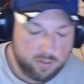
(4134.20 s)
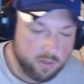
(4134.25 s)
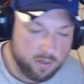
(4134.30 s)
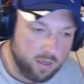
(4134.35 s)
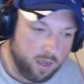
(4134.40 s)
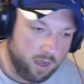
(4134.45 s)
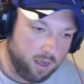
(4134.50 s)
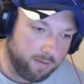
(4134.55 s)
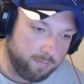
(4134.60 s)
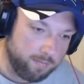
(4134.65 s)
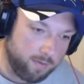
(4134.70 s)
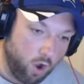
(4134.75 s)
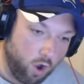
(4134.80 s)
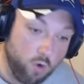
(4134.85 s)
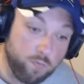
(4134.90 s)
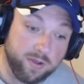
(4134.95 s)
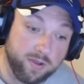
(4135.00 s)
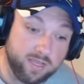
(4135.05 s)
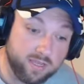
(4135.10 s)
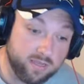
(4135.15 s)

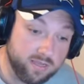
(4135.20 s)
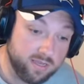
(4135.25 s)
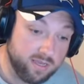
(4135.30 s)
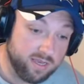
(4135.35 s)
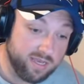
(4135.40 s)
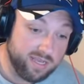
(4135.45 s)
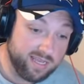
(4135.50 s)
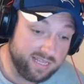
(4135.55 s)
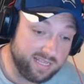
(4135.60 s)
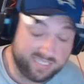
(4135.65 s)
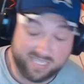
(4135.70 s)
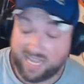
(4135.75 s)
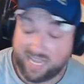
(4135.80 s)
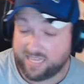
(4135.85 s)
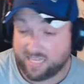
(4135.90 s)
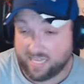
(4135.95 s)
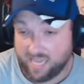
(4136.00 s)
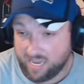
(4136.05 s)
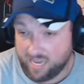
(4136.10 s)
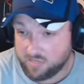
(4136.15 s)
Hoping it's not
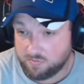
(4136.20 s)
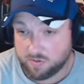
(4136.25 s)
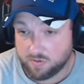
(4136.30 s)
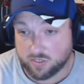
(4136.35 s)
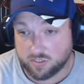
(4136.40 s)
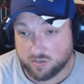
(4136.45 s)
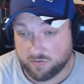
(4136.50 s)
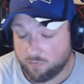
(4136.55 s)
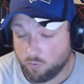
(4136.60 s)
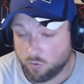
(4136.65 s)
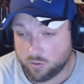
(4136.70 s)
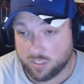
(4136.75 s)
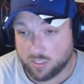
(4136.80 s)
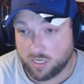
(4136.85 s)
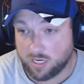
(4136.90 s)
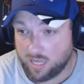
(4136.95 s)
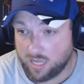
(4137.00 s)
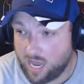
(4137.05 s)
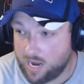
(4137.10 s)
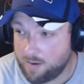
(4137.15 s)
the case, because unfortunately
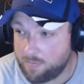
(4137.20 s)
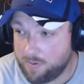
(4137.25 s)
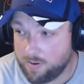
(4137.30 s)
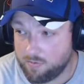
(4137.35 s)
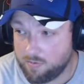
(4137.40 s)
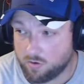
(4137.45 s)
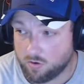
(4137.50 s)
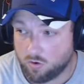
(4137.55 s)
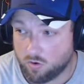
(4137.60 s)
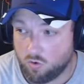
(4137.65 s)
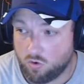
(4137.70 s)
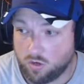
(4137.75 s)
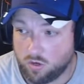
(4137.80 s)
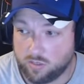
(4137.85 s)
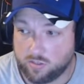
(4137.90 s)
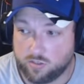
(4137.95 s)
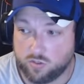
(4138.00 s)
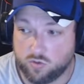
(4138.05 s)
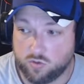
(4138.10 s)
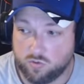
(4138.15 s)
a lot of people are going
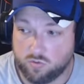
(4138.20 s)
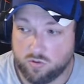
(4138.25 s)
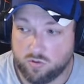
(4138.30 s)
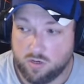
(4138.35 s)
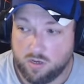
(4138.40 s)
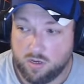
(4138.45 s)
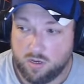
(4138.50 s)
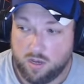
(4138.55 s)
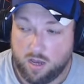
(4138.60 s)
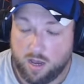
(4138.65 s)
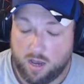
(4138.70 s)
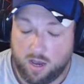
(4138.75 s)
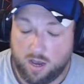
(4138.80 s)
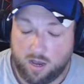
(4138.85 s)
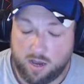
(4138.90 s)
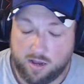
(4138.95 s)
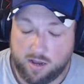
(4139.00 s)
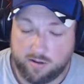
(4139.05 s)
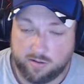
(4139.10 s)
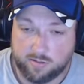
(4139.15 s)
to
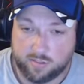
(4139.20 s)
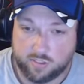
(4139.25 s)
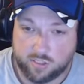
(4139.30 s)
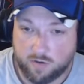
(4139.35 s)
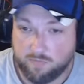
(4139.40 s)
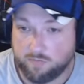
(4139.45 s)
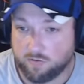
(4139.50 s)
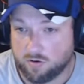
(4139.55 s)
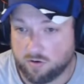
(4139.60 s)
suffer